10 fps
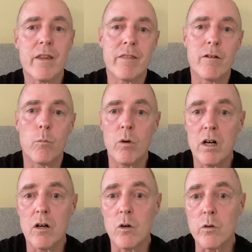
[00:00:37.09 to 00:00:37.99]
the
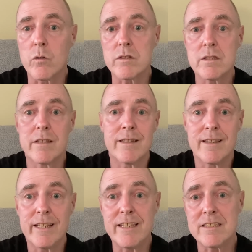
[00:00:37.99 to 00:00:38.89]
world, or at
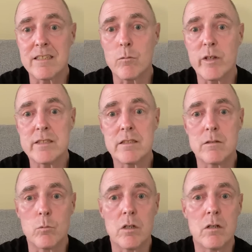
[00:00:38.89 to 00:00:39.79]
least the
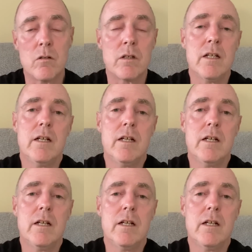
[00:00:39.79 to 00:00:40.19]
Western world,